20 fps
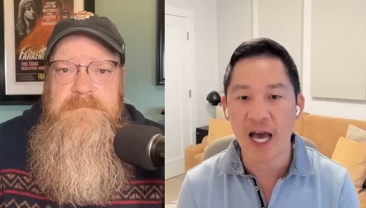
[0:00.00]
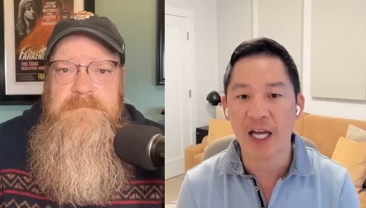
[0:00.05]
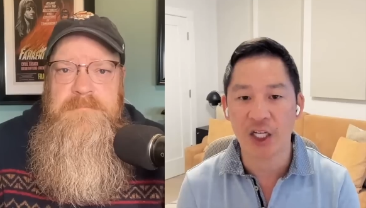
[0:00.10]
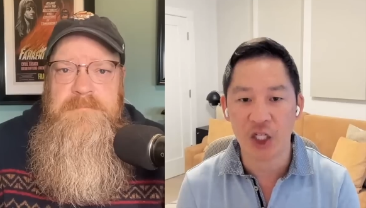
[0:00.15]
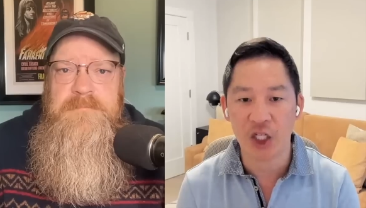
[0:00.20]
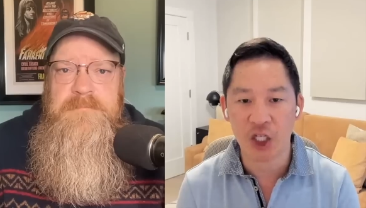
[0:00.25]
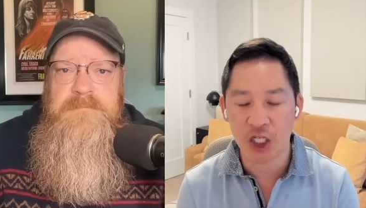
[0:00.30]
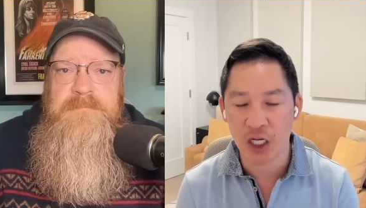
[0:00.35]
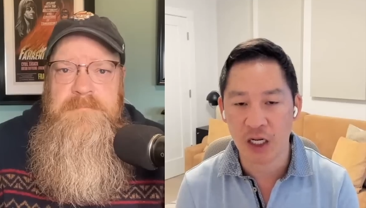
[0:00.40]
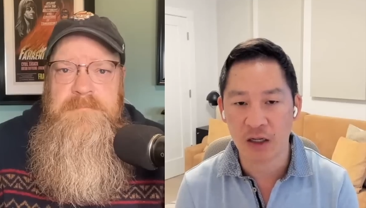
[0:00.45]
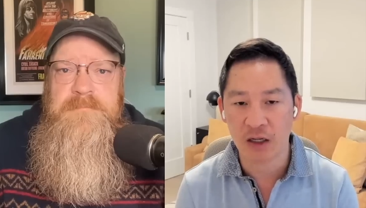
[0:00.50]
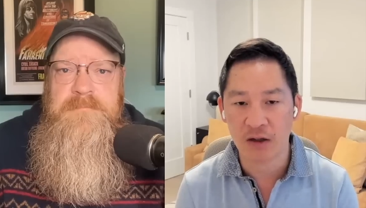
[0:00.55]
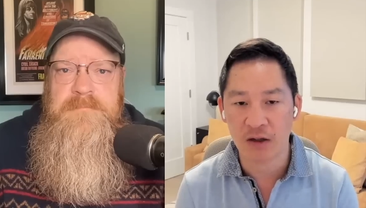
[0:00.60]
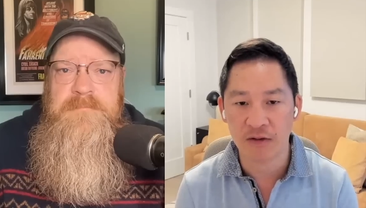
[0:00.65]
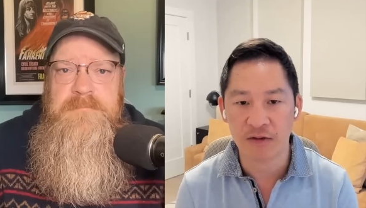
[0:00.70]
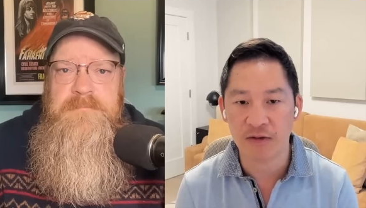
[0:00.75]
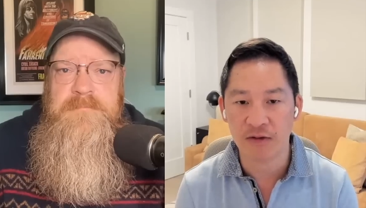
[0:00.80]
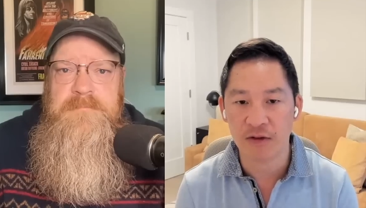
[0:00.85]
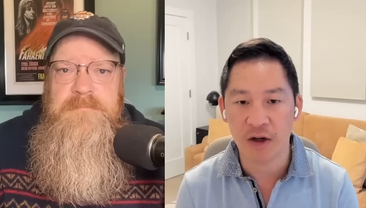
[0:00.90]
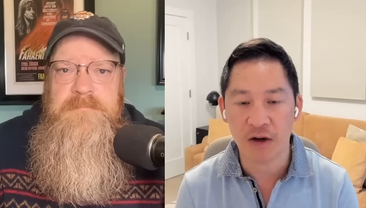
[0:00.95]
Speaker 1: the edge
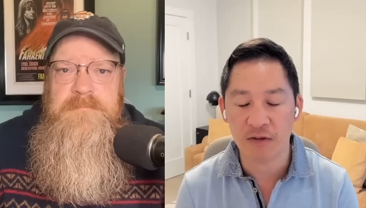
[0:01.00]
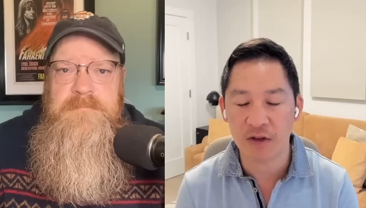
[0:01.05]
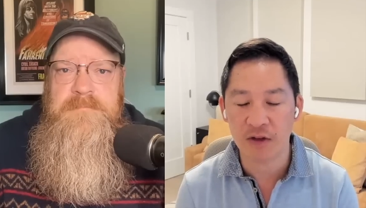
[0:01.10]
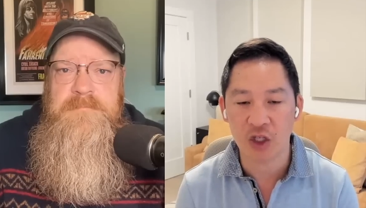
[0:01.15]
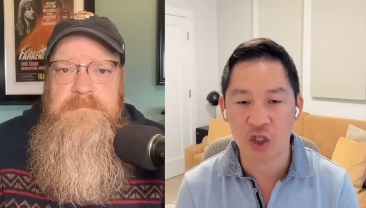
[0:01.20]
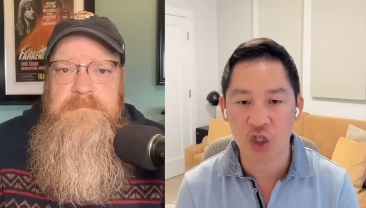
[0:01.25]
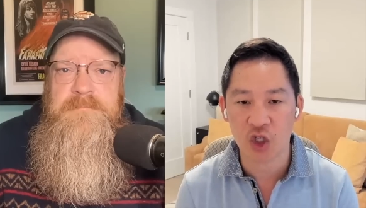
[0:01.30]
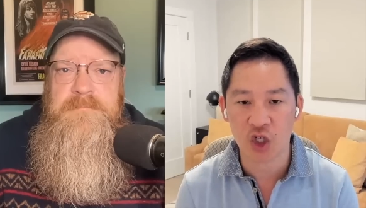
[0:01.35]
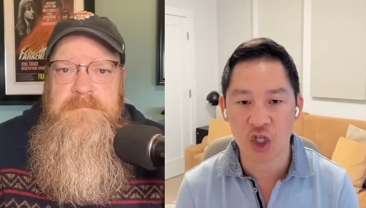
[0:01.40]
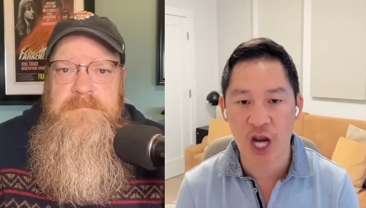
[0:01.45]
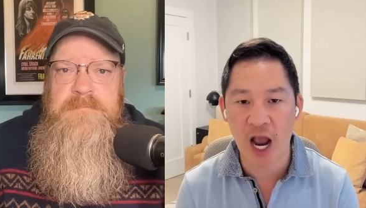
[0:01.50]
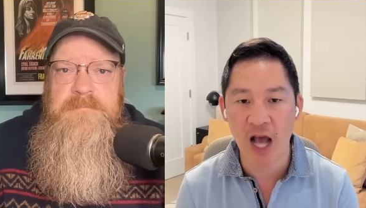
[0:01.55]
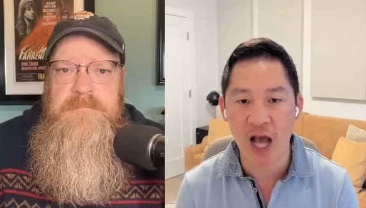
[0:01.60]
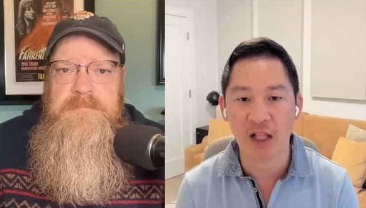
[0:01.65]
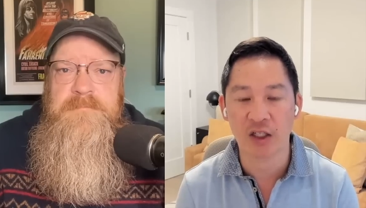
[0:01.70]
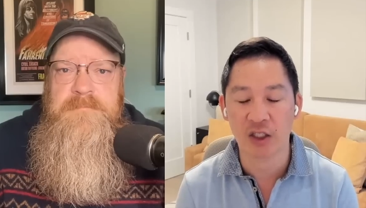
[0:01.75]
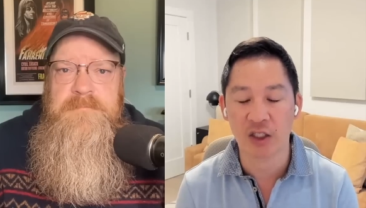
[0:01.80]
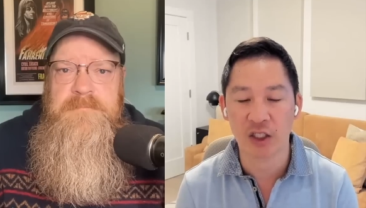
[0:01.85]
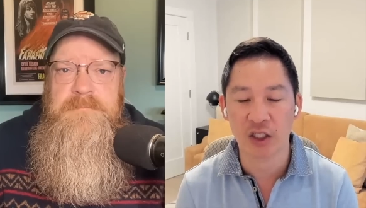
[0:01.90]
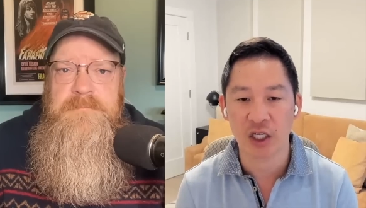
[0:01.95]
of of this
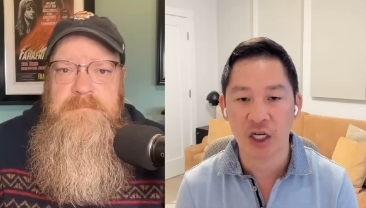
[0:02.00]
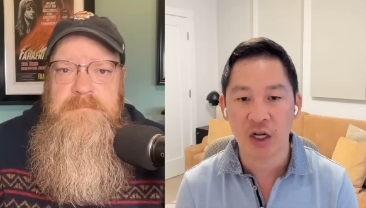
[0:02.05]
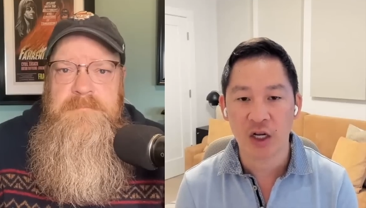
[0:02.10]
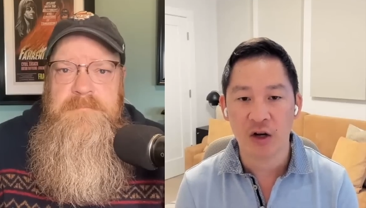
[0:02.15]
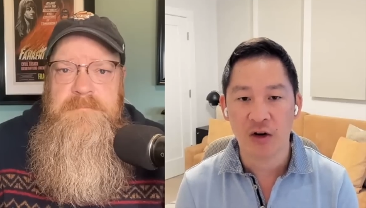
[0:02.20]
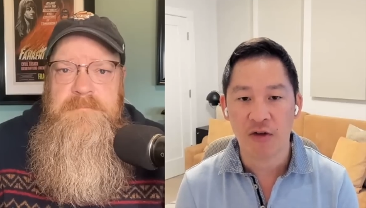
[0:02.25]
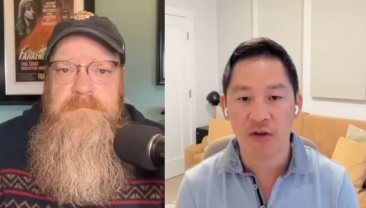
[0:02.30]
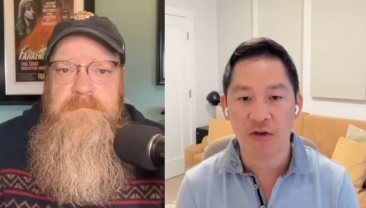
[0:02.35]
challenge